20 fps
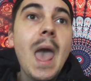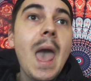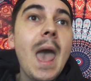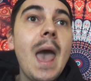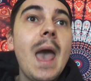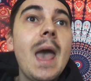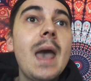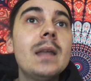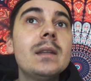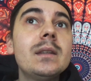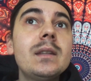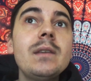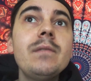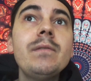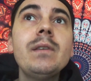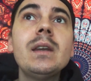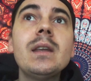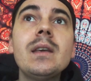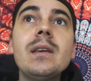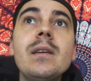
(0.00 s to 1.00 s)
And
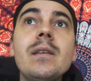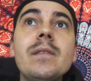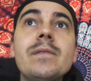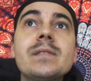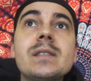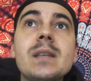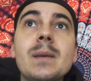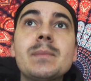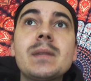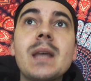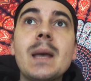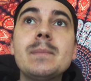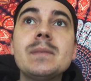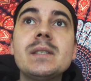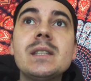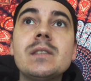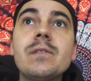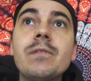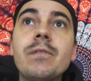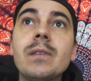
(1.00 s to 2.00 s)
even if
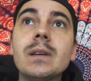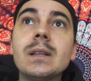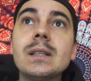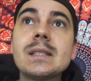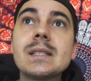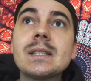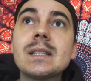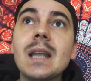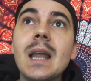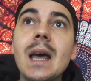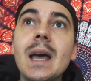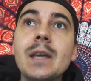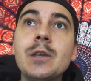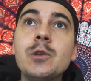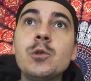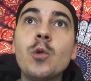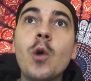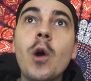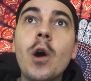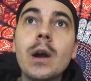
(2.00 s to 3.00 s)
sometimes it feels like
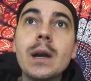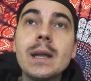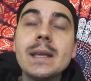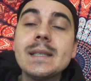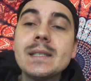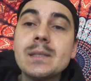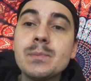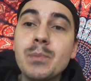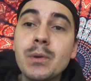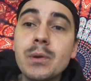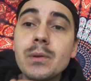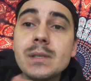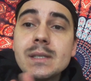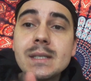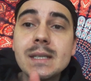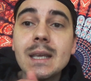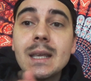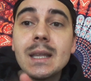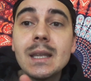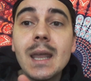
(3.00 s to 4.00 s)
you are
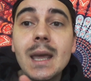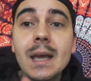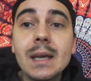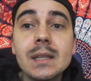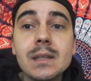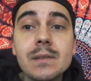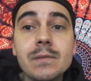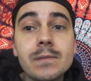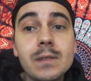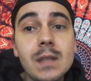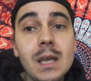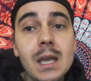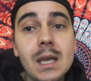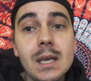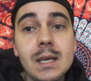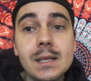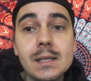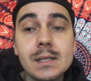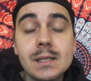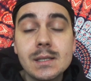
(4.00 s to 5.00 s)
experiencing negative
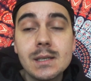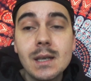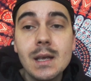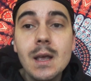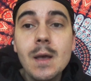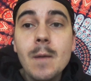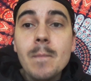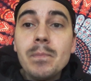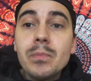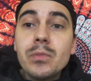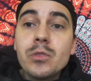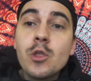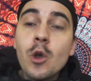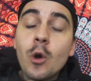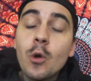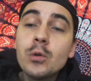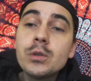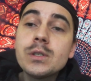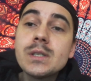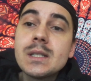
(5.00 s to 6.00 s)
things,
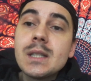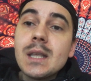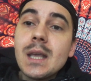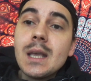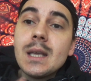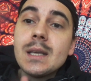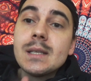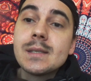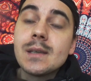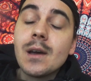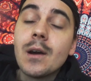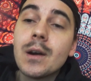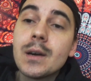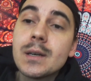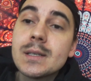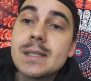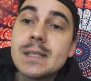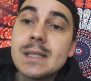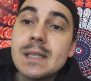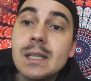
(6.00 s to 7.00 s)
those things
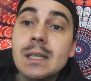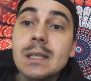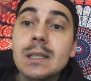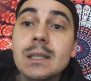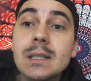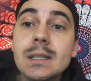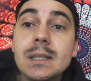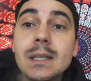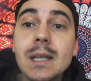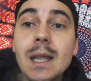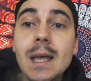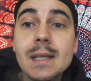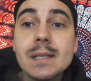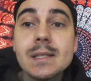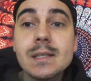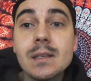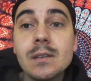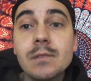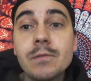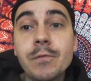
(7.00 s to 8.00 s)
are still a
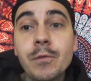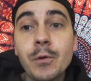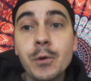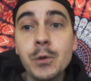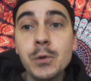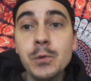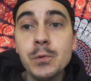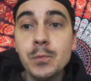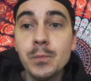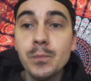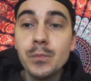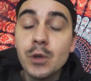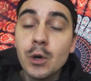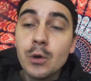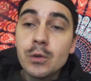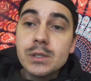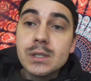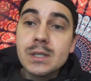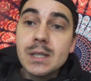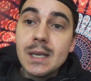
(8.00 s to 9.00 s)
lesson for you.
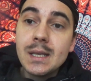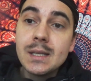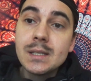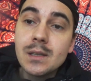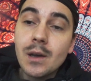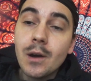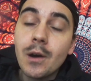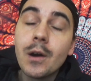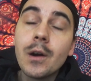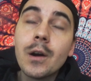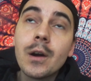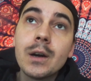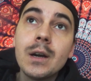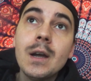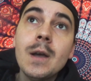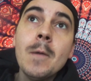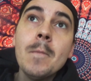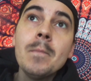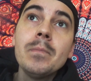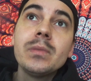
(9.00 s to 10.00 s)
Those things are
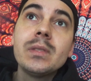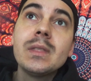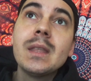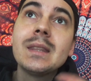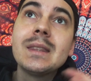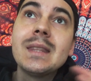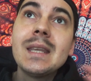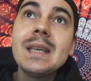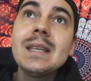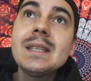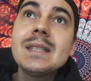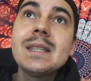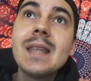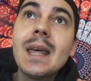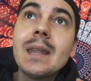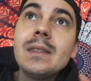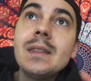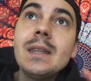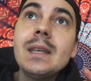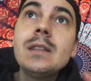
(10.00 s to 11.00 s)
the things
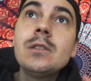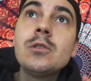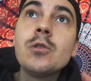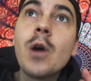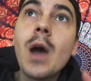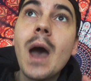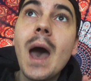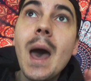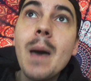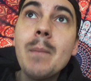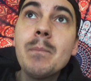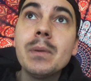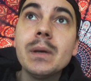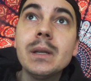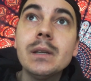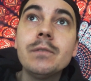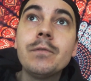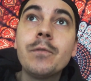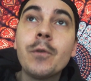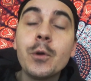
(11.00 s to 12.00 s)
that need to
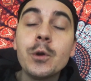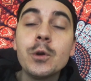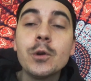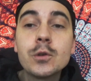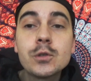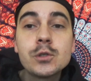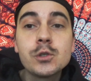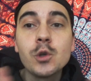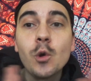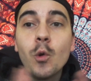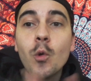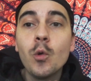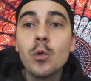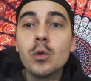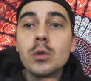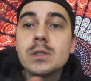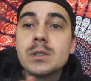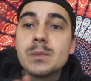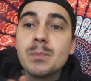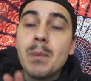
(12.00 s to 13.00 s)
happen for your
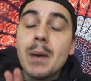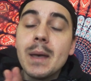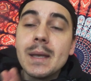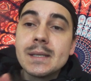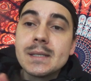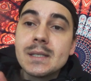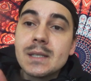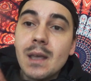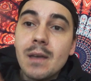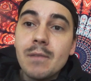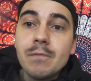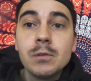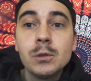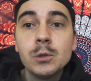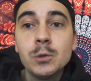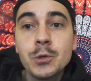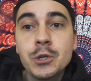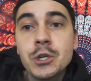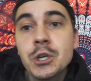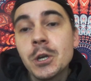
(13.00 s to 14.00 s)
soul's best
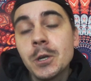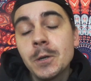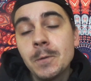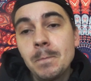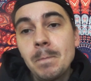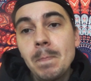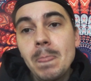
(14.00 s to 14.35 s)
evolution.